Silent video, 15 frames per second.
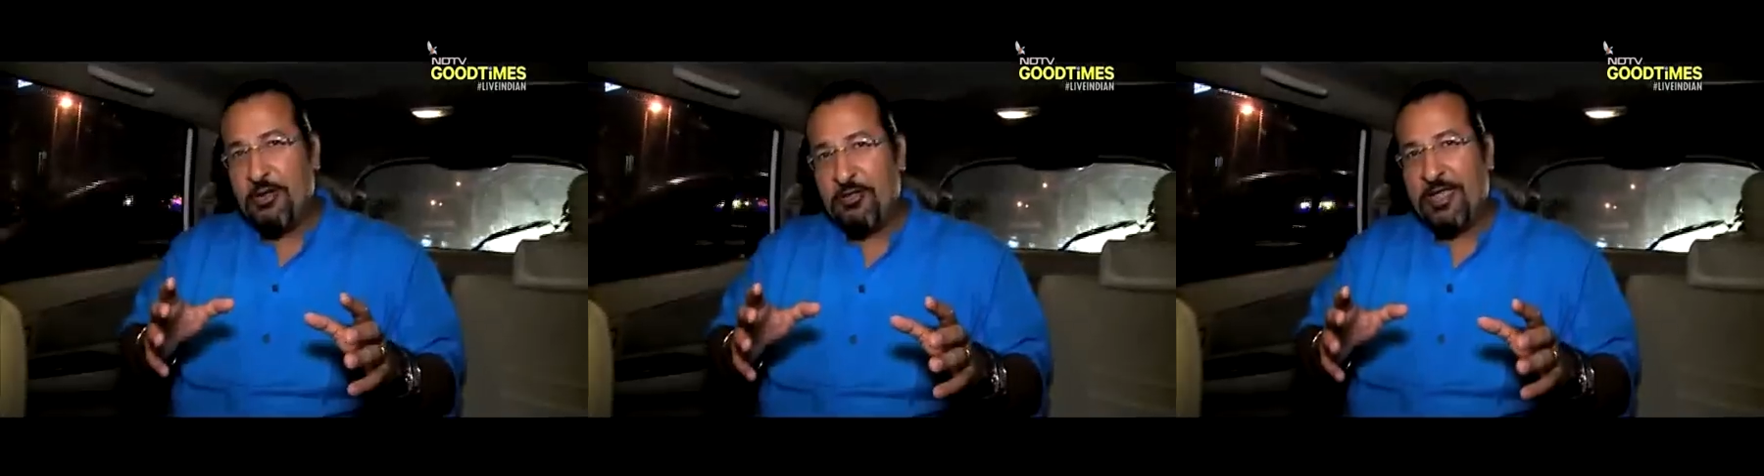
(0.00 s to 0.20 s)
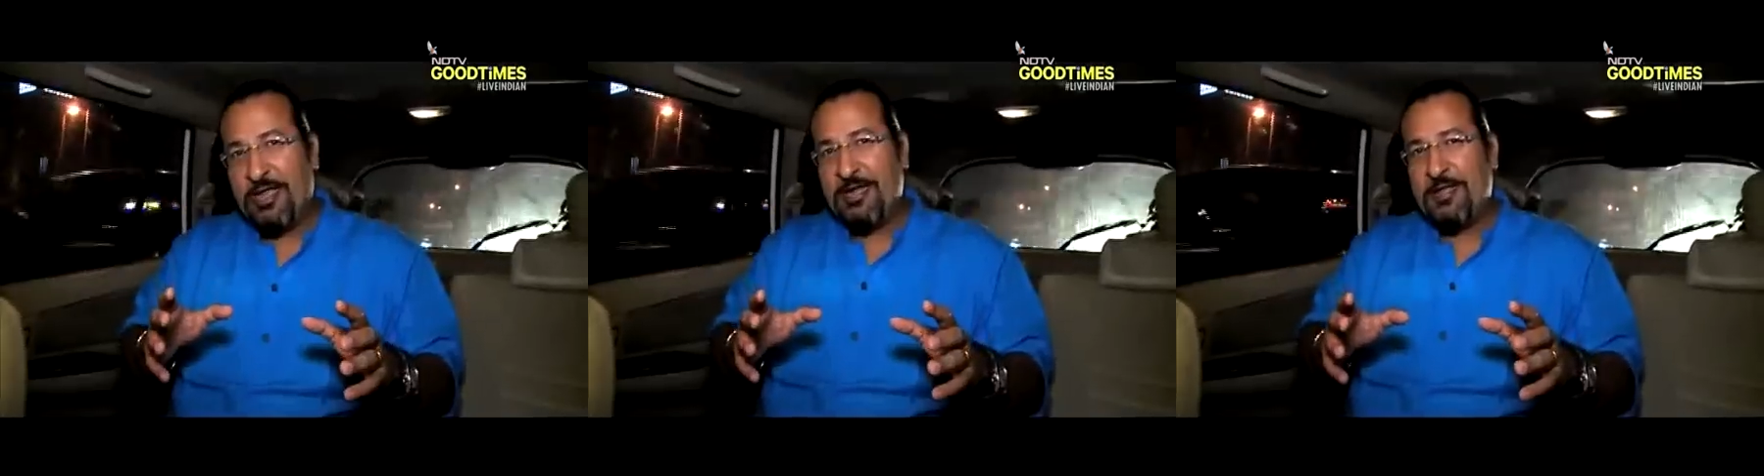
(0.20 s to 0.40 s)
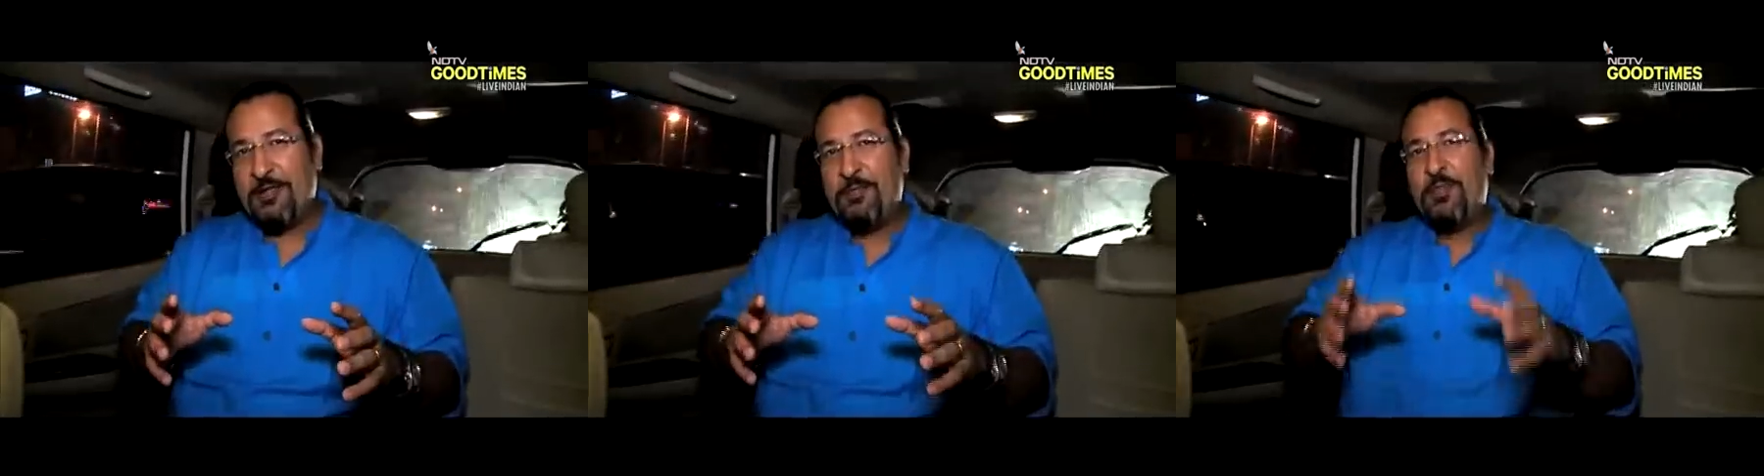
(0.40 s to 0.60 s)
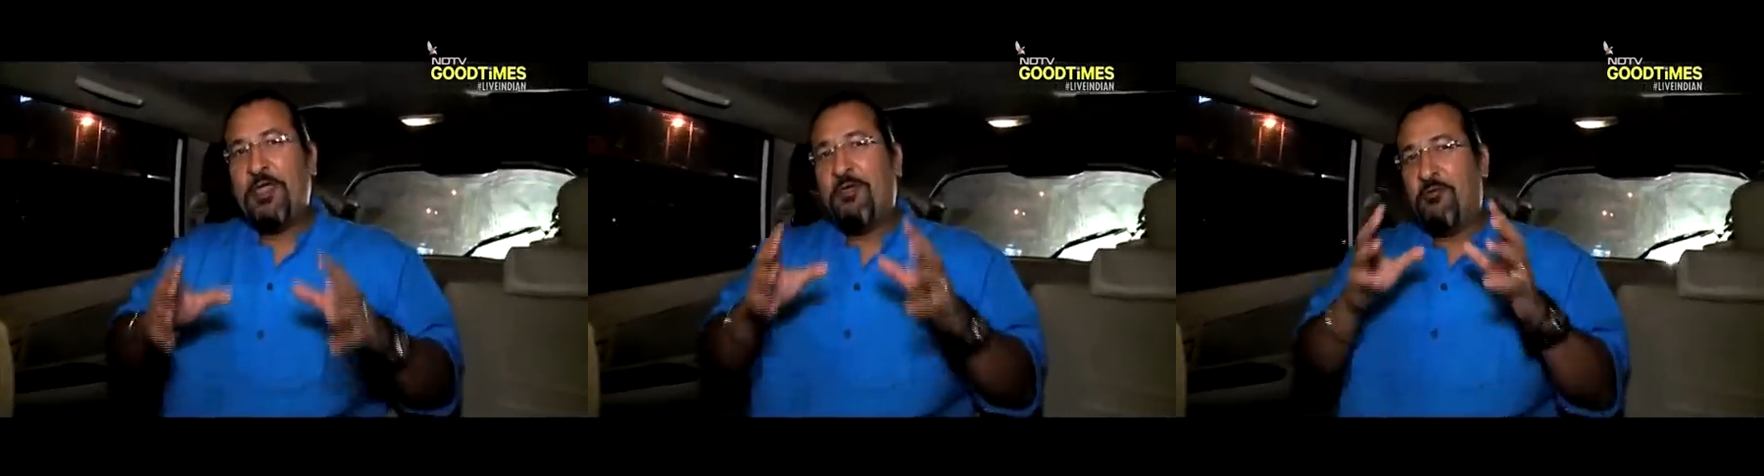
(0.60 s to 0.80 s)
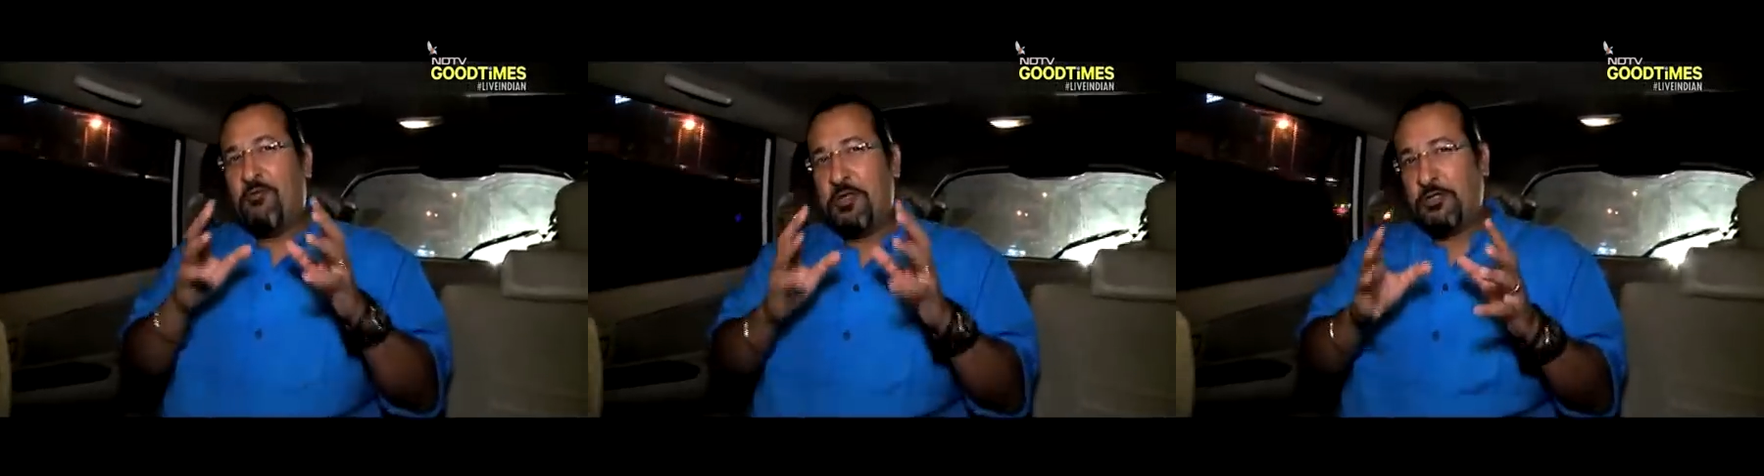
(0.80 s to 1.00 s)
in Ludhiana.
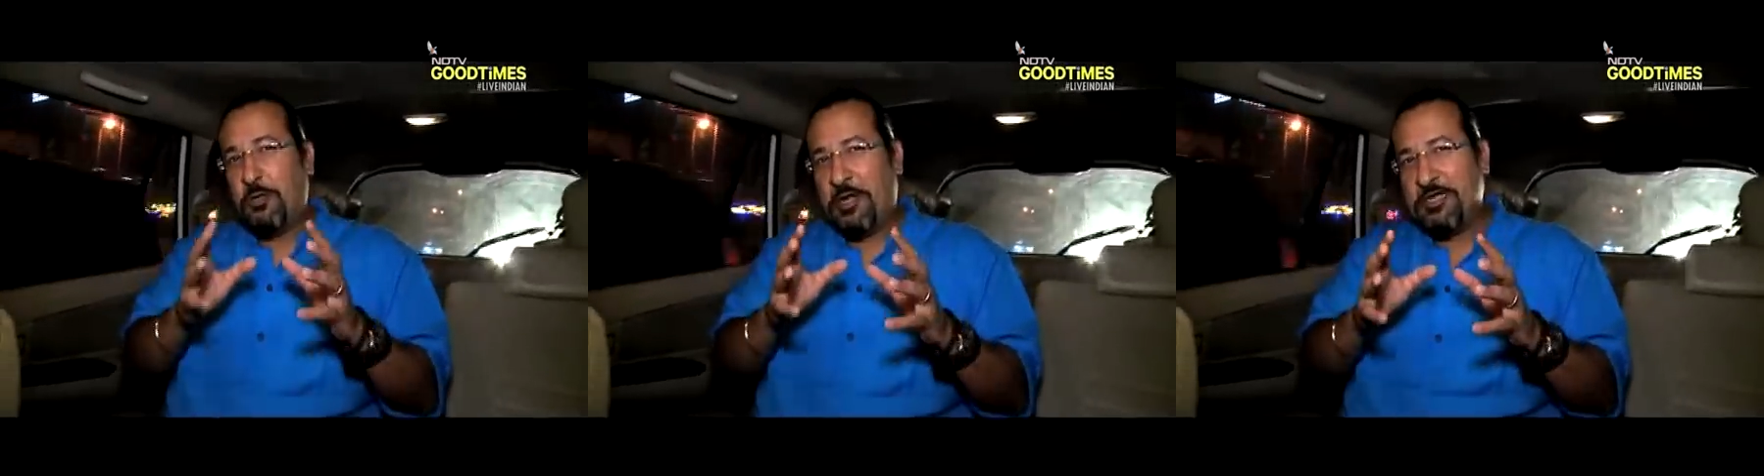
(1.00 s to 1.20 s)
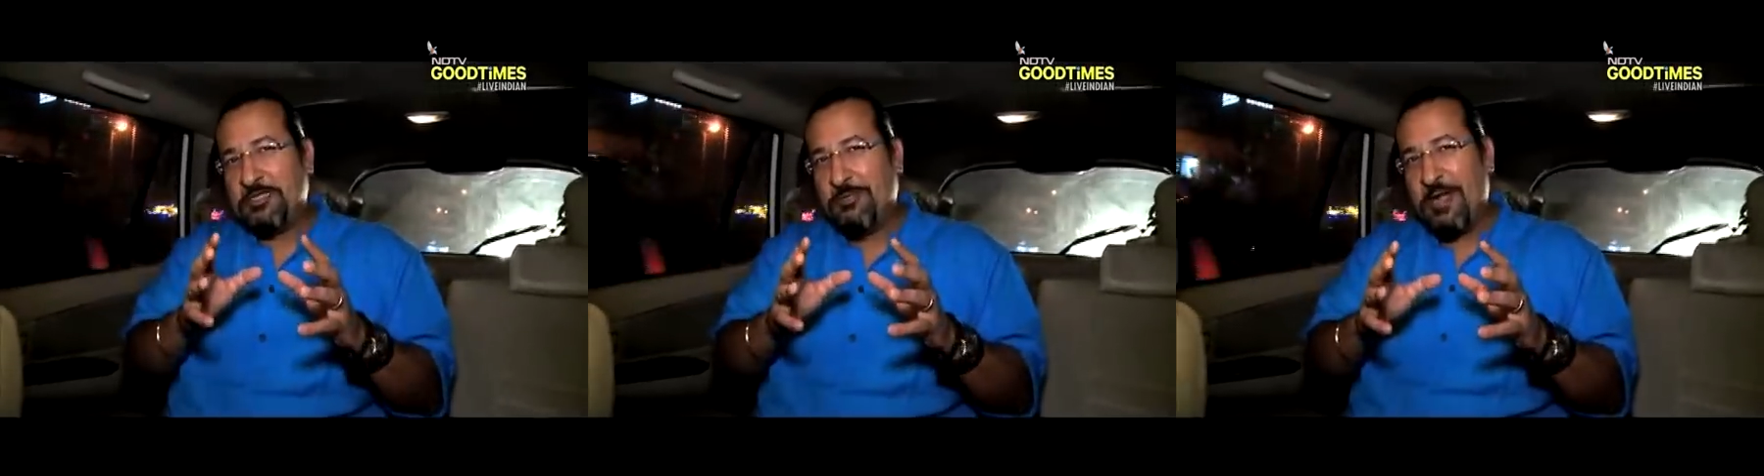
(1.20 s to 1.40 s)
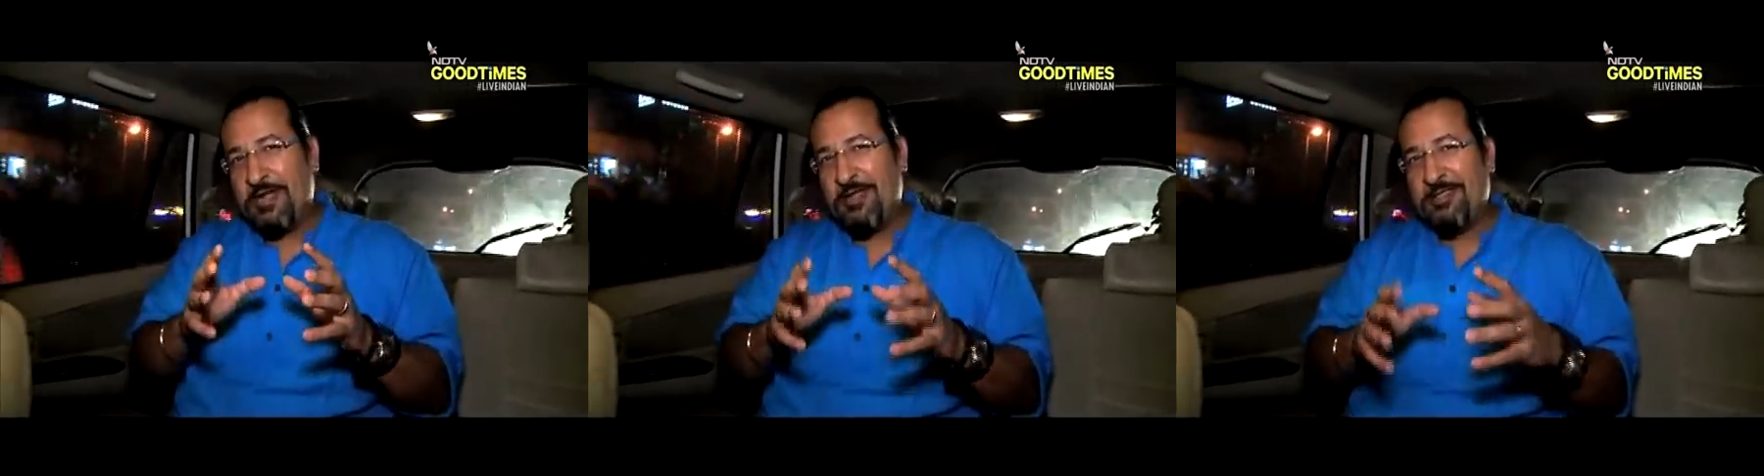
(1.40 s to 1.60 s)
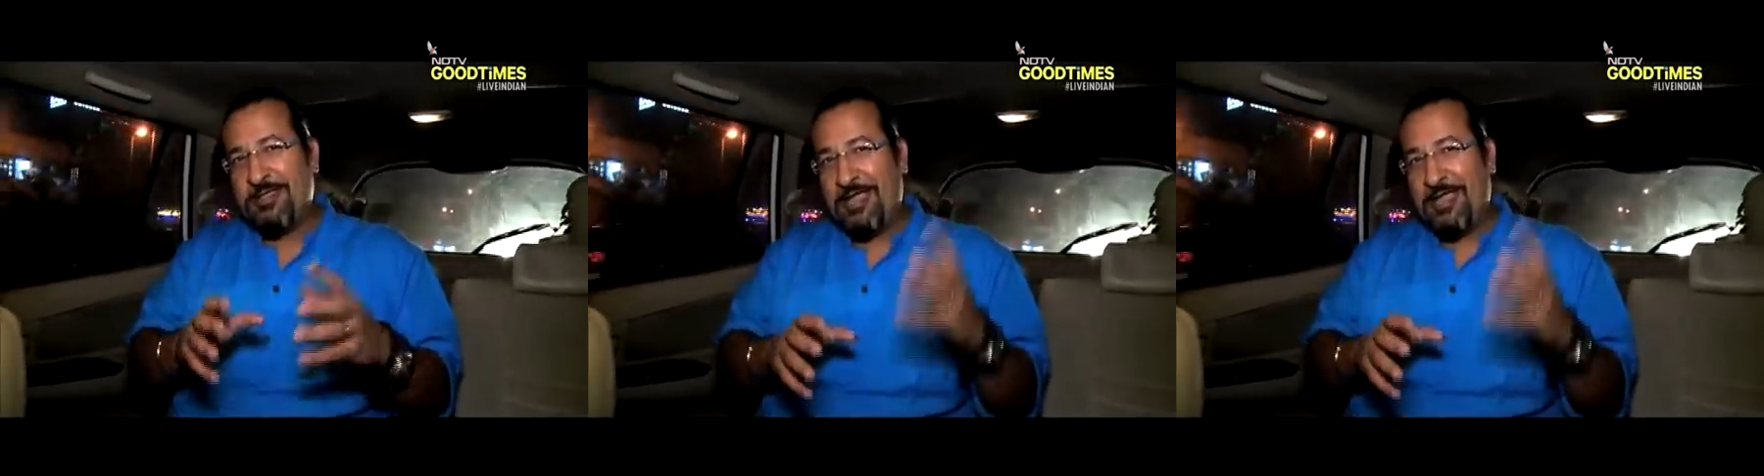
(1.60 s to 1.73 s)
Which one is better,